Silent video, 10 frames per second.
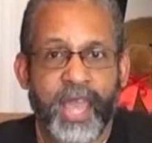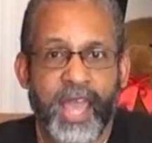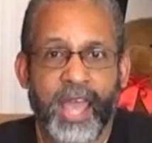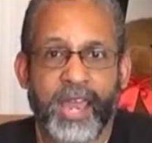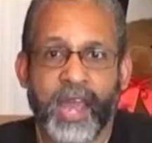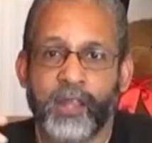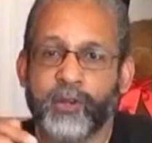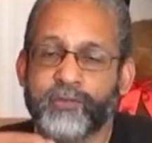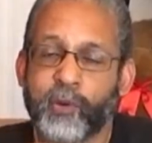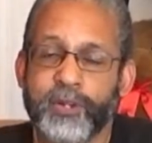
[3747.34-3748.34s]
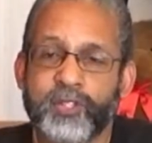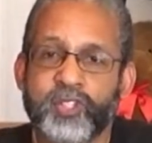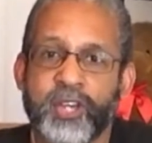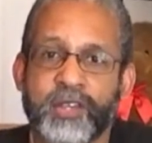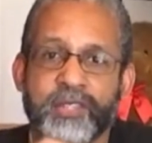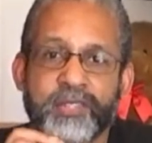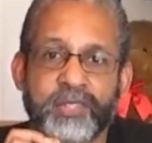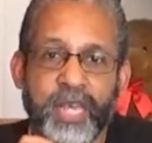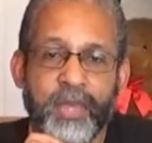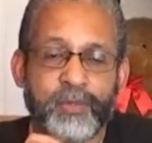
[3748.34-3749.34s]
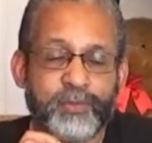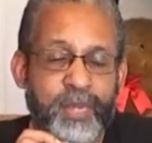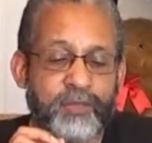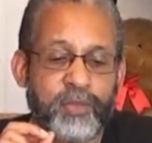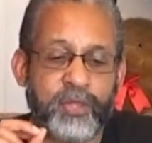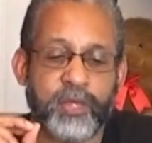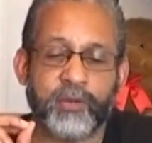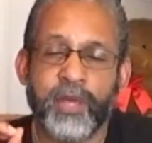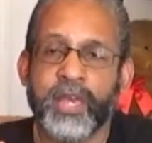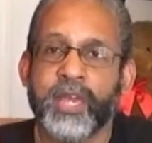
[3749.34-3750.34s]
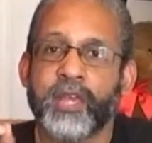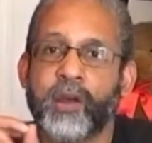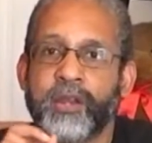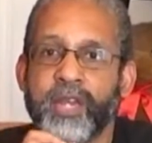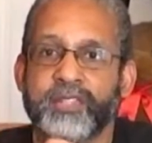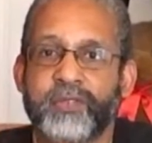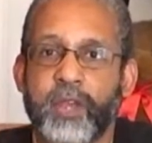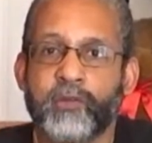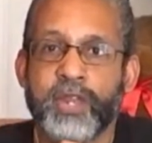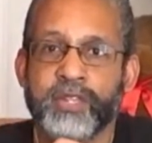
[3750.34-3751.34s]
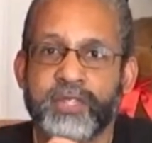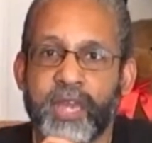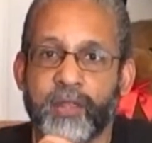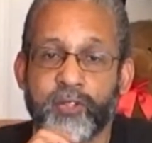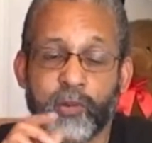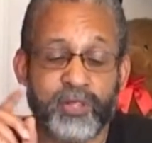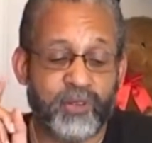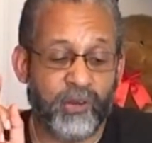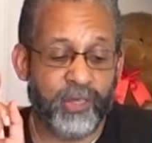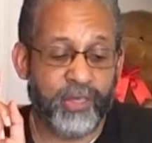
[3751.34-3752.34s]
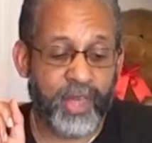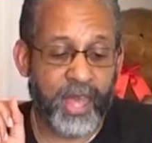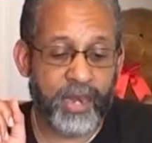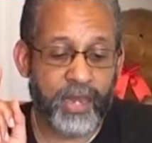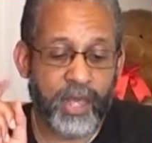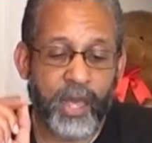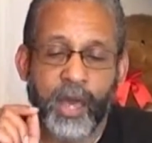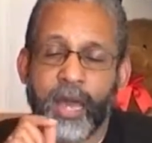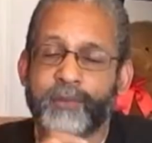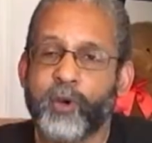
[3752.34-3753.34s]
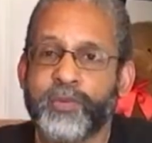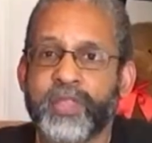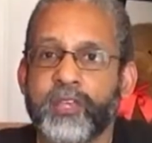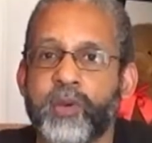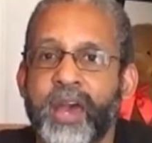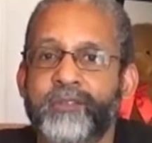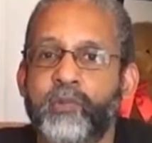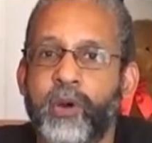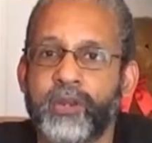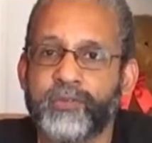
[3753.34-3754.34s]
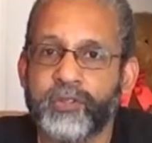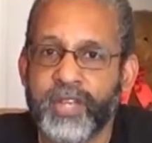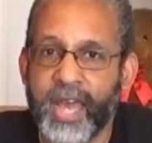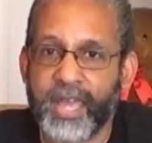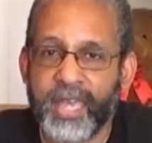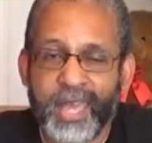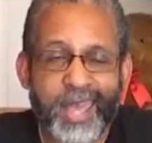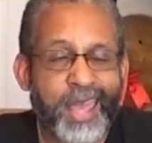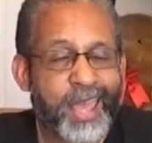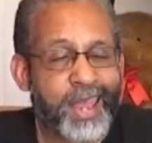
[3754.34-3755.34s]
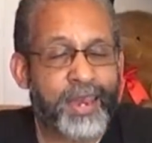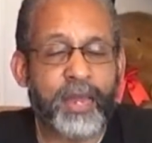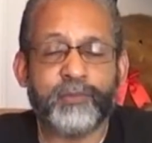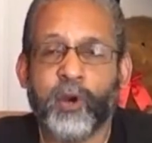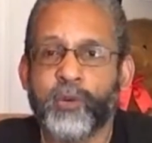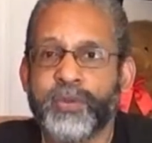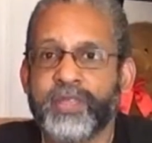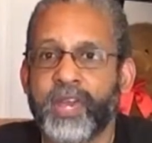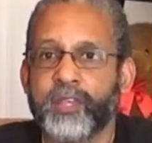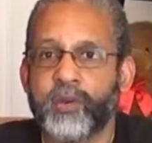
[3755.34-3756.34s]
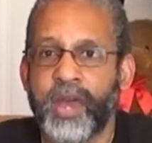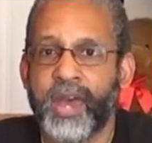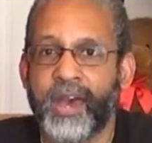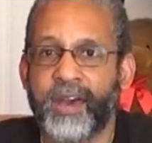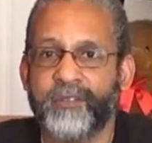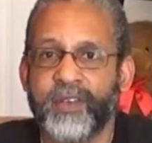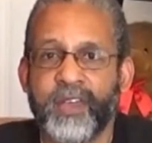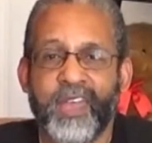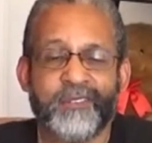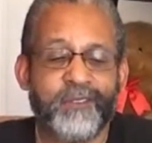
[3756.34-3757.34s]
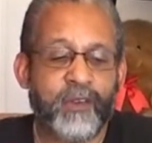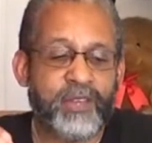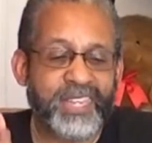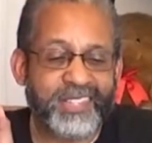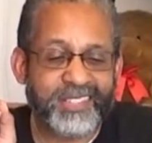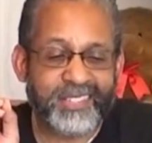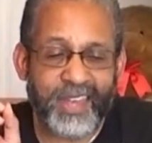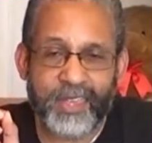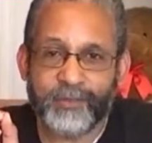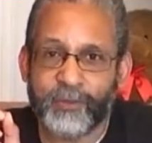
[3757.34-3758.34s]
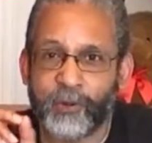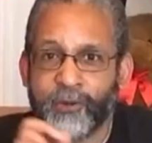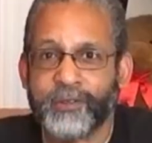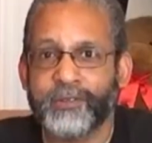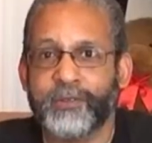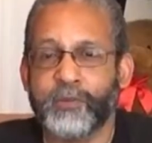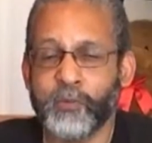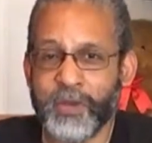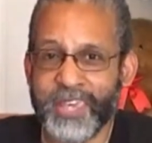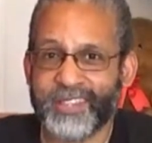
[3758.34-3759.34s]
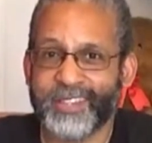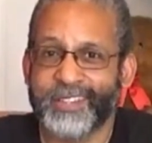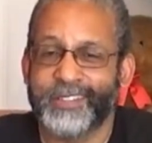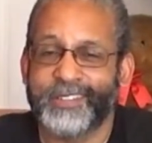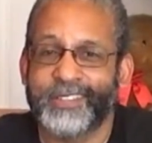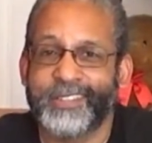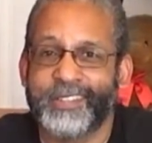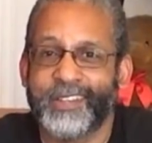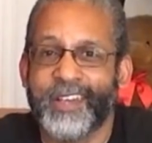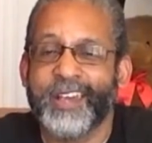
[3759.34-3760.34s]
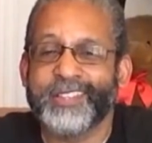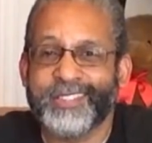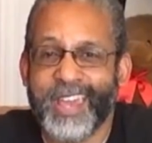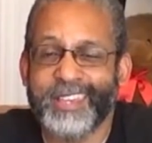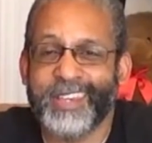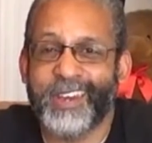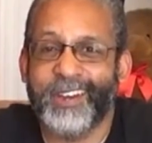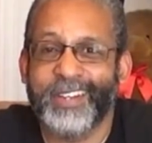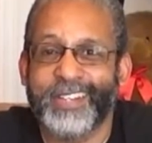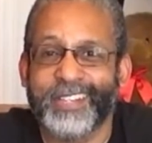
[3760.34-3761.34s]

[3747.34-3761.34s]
And I look forward to sharing the same space with you in our next video reading together. So until then, I'm hoping that you have a wonderful day. And I'm hoping that you have a very insightful week. Take care.